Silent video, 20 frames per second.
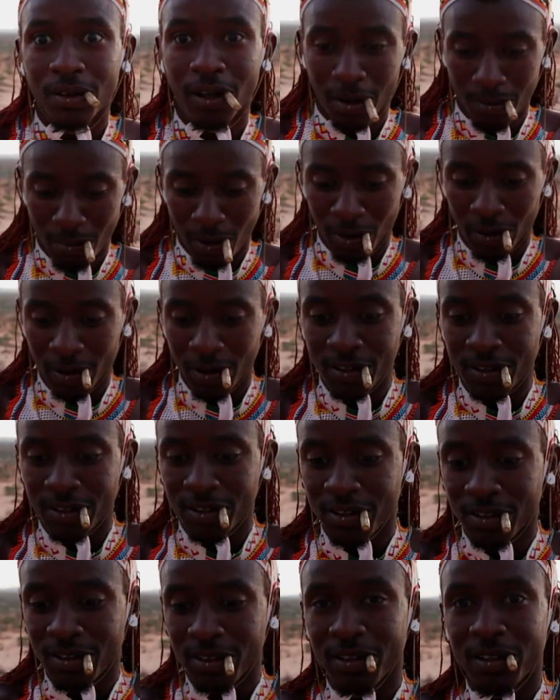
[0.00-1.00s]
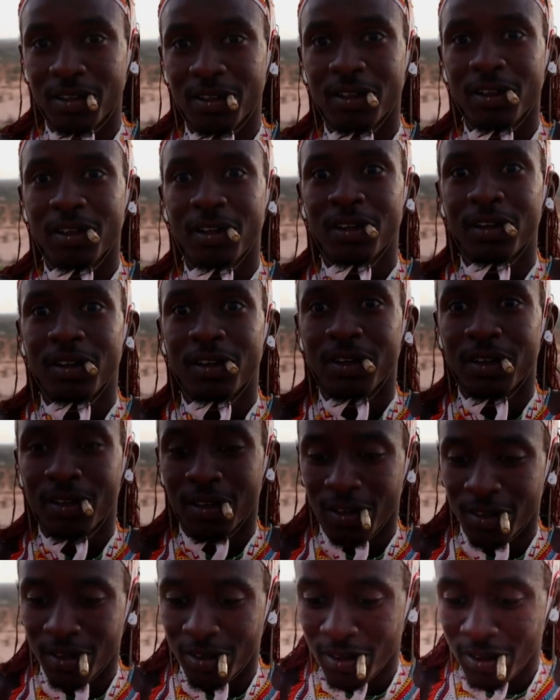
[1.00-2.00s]
Yeah, about this?
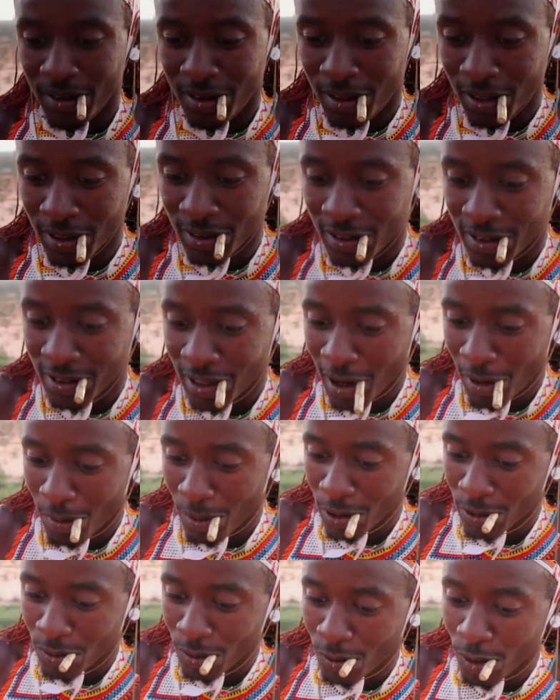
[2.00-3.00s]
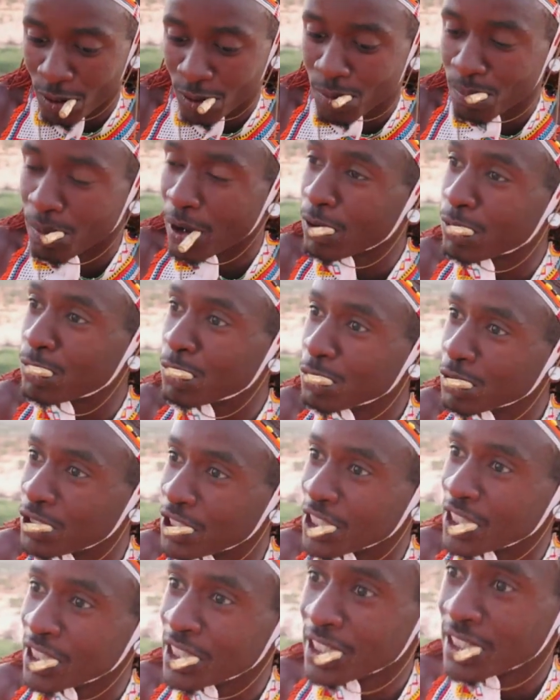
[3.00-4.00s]
This is not what you call
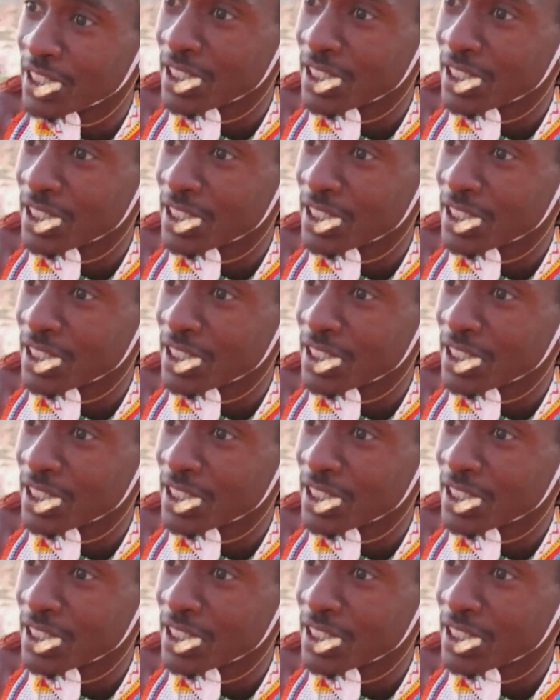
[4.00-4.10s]
makutukuti.